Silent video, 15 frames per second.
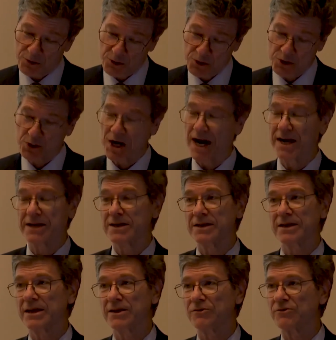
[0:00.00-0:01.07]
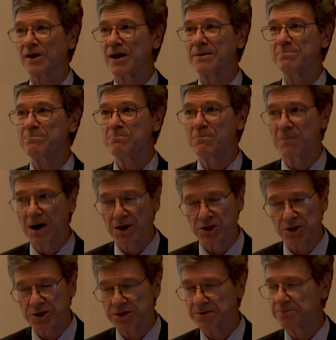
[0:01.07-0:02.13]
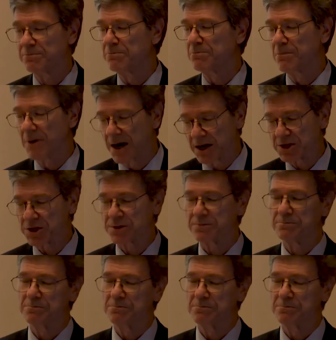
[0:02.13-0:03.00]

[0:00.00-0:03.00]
China is a much, much,